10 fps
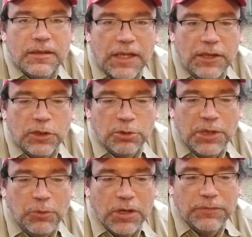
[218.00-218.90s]
Like,
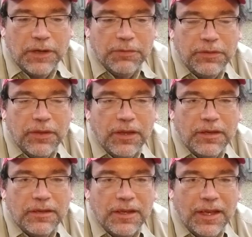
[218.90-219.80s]
literally one of everything.
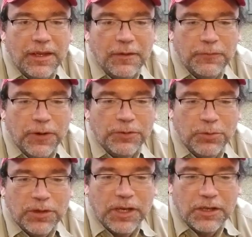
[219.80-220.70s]
And at first
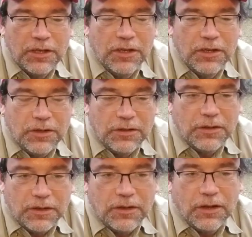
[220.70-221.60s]
we're like,
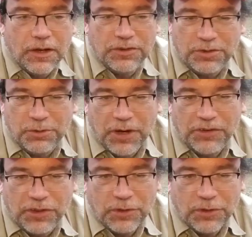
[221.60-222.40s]
oh, this is crazy.